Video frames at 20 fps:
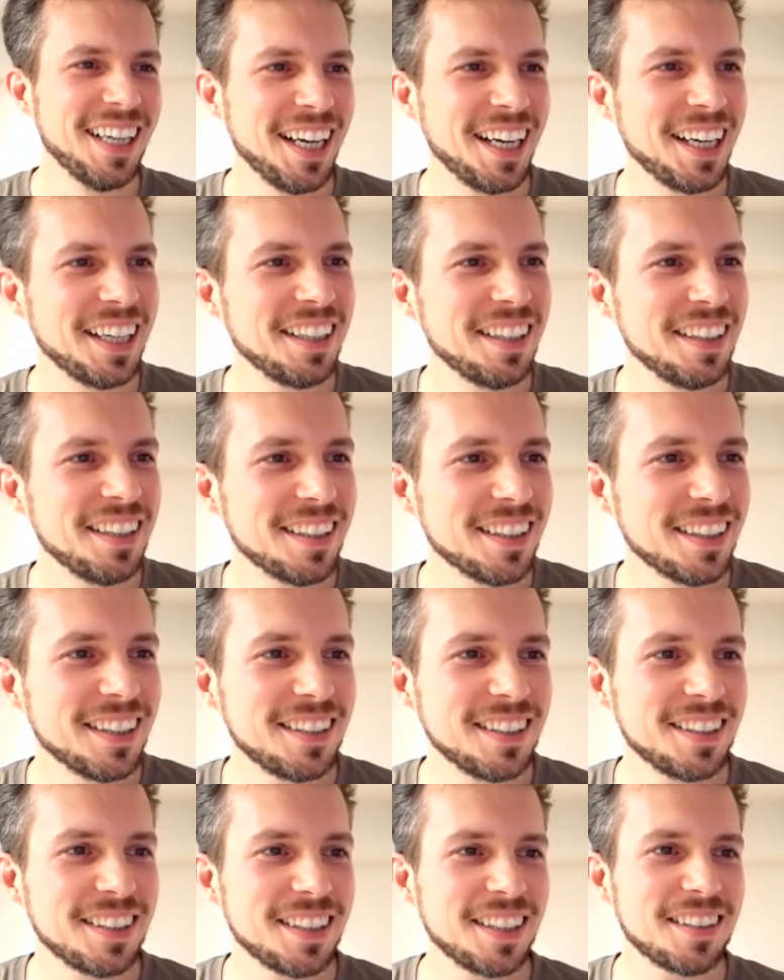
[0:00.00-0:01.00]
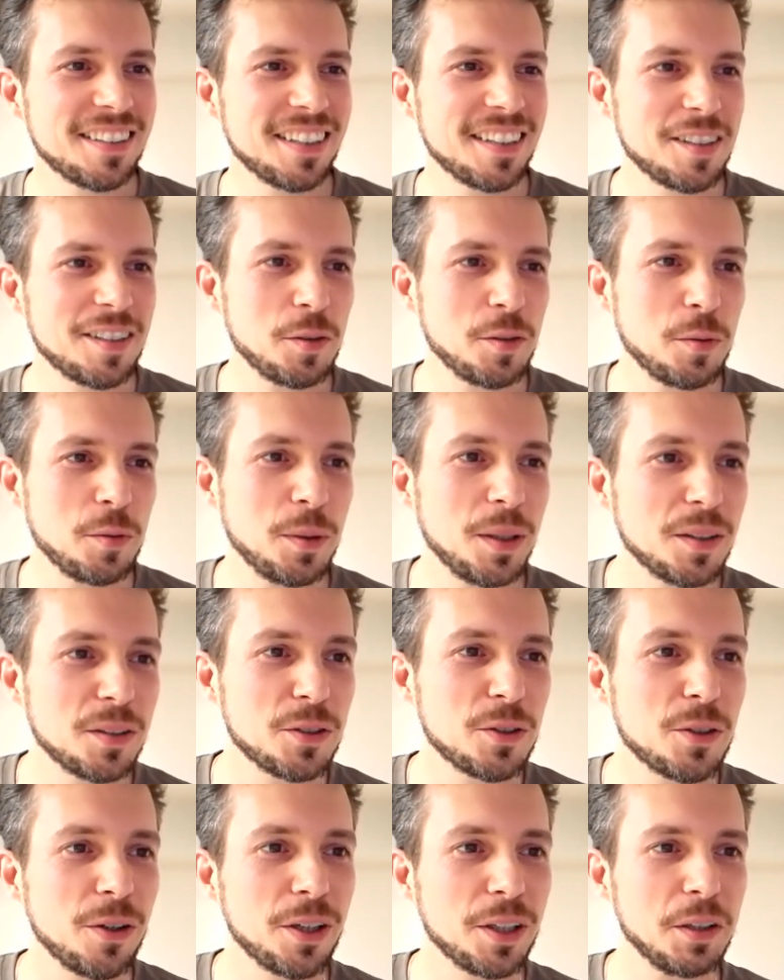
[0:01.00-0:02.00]
And Didier says as well,
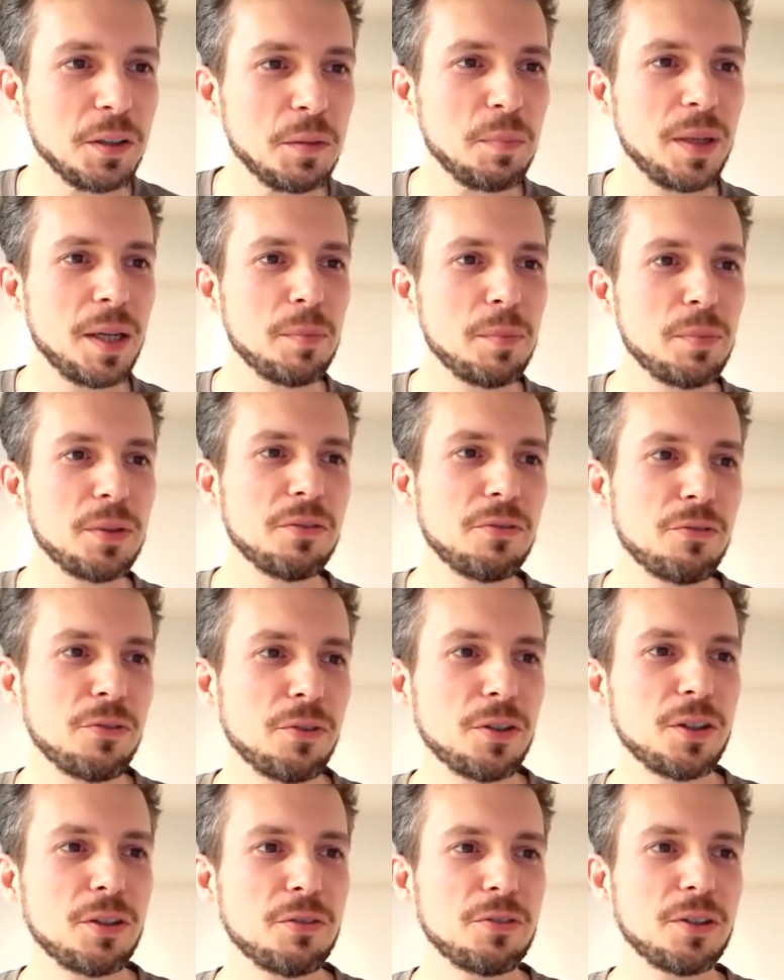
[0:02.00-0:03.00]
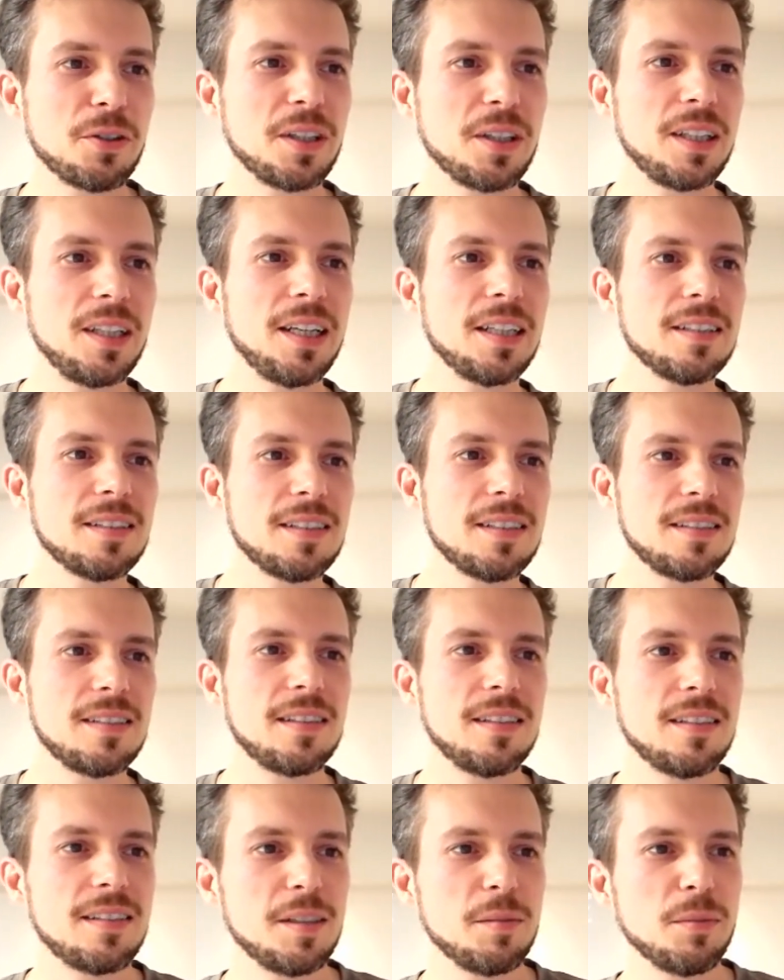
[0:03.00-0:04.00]
drawing on paper in front of your clients
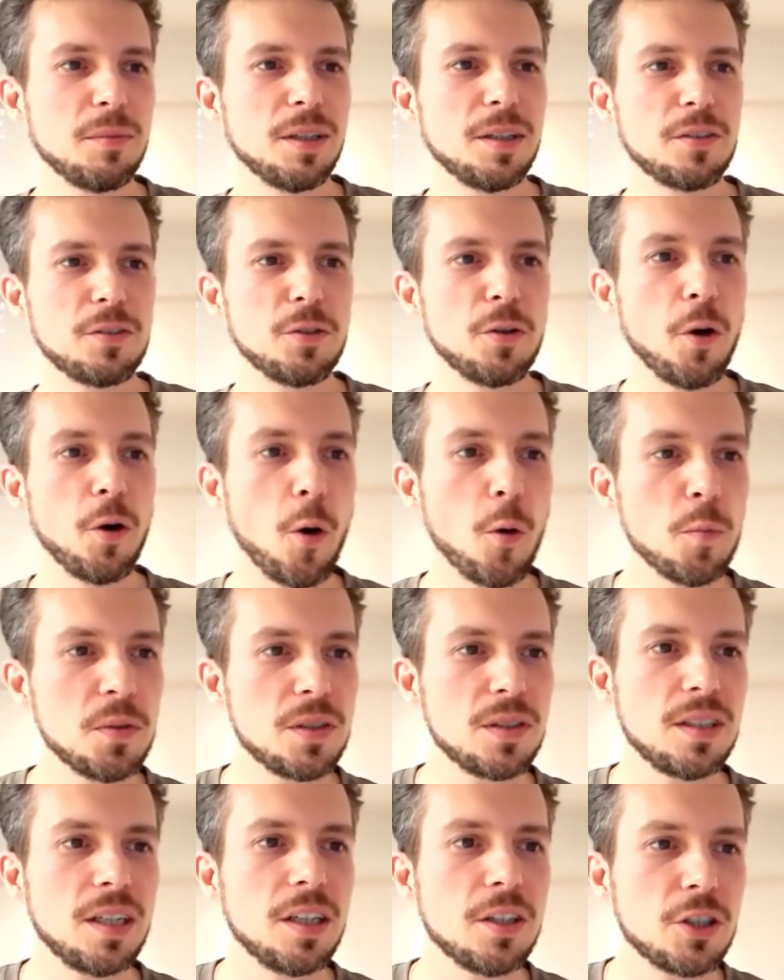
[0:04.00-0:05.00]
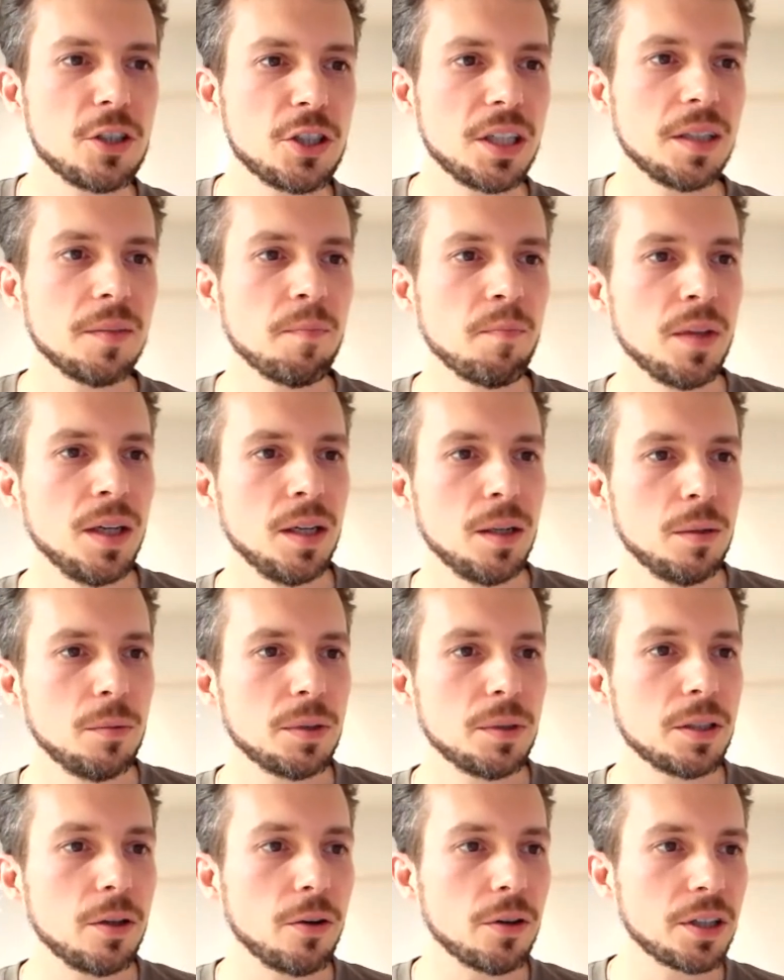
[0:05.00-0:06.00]
is similar to home staging,
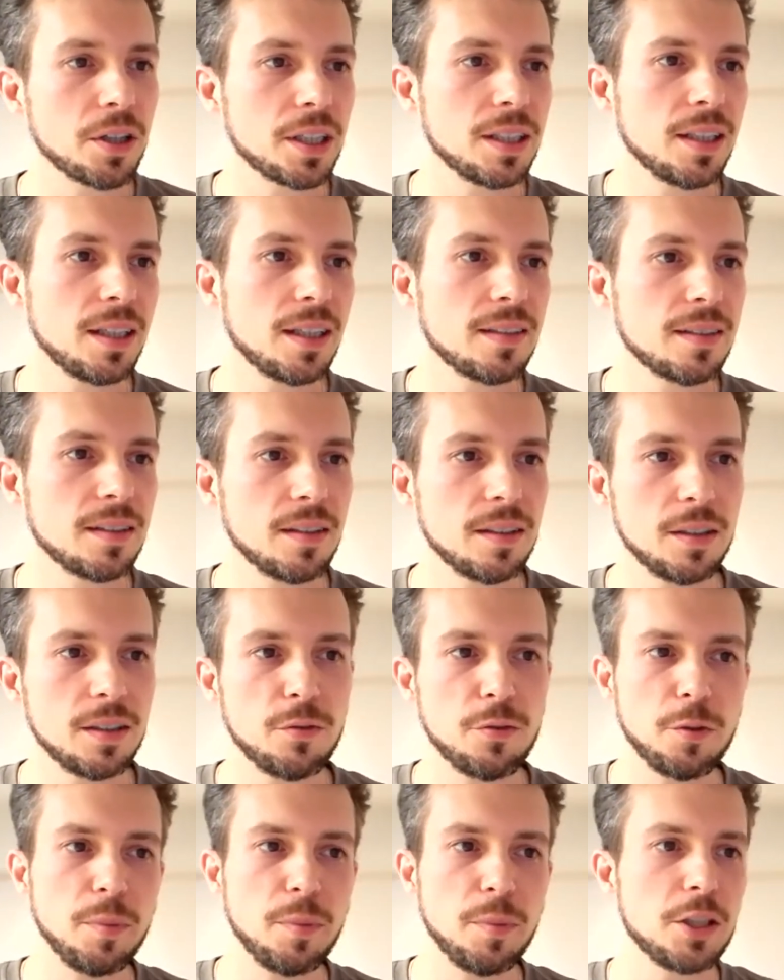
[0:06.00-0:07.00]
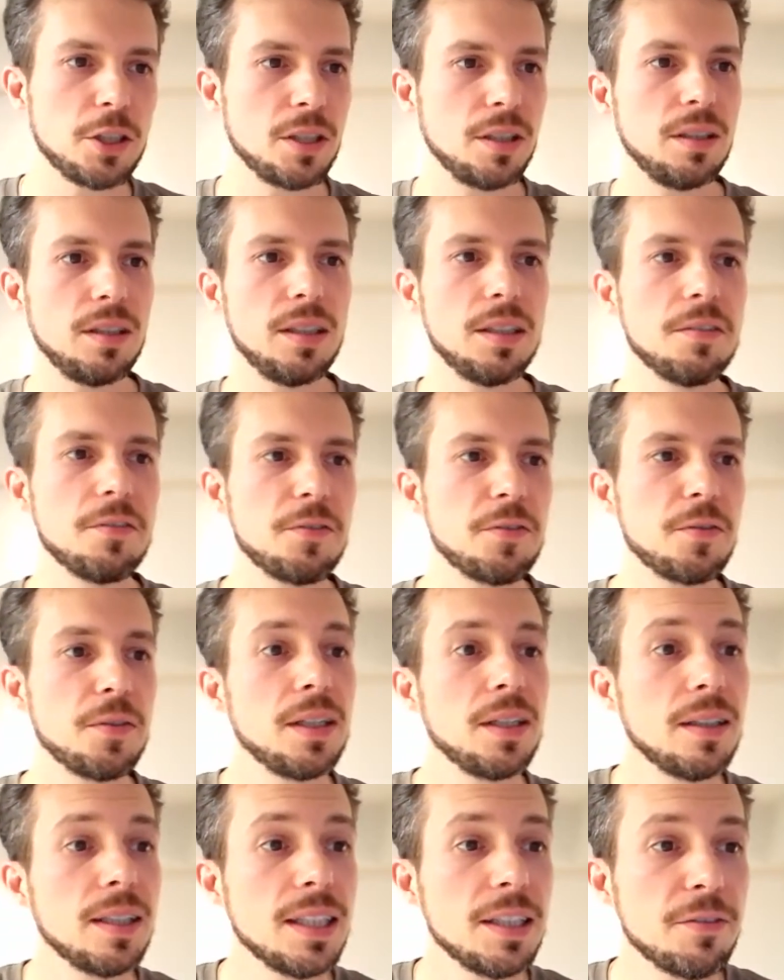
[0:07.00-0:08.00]
where organizing the information
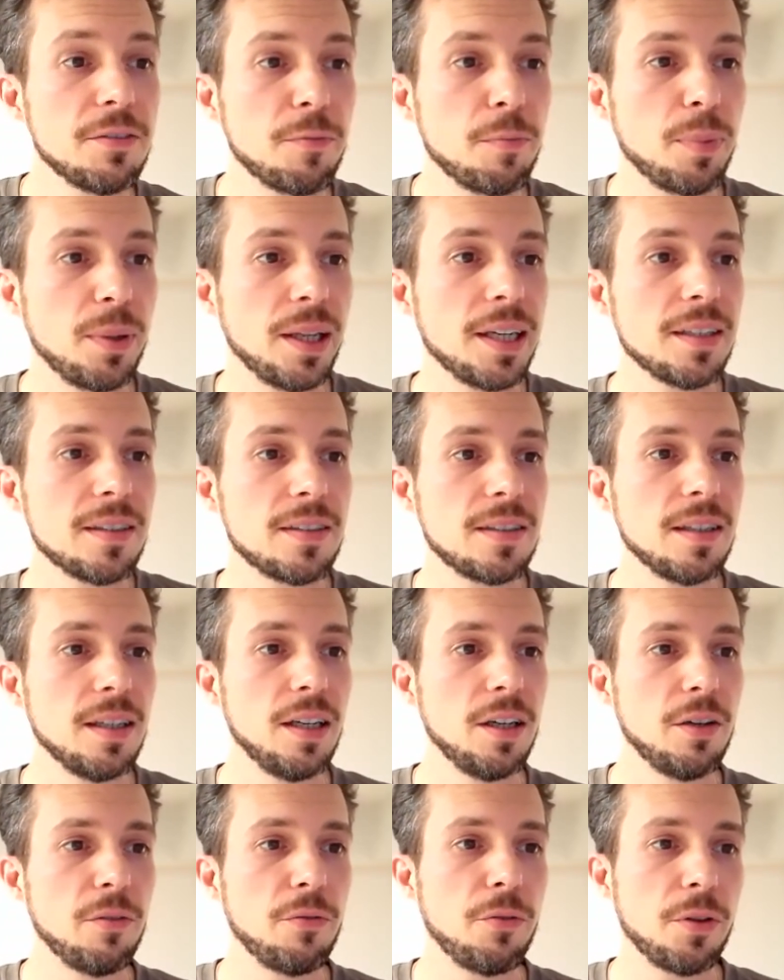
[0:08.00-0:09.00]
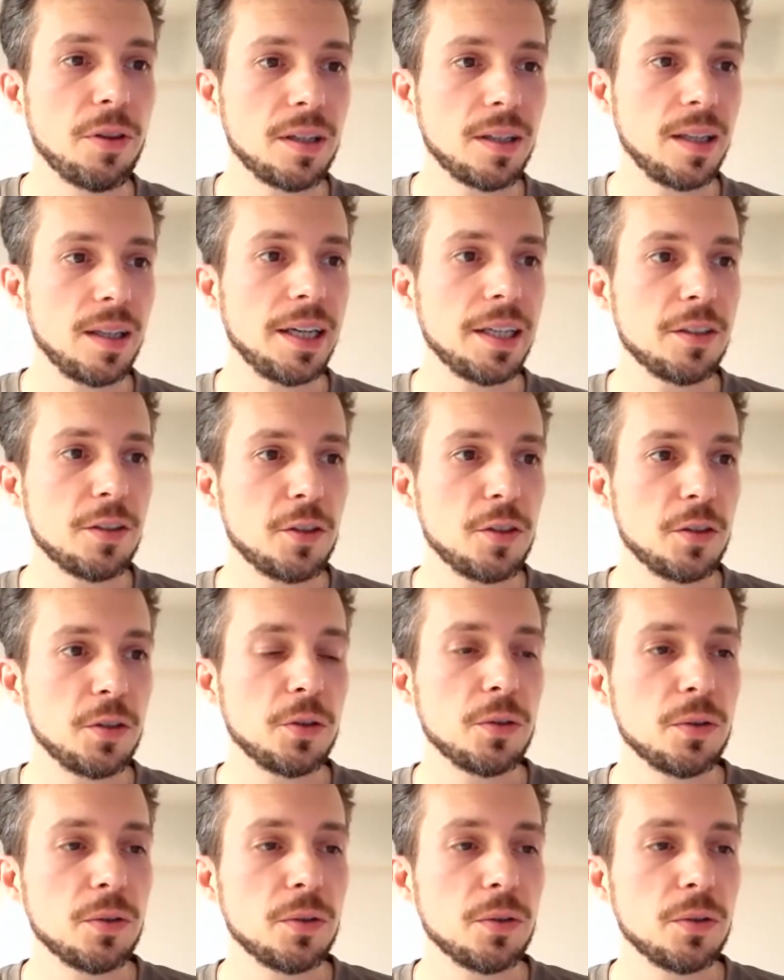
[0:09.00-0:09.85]
leave place for the client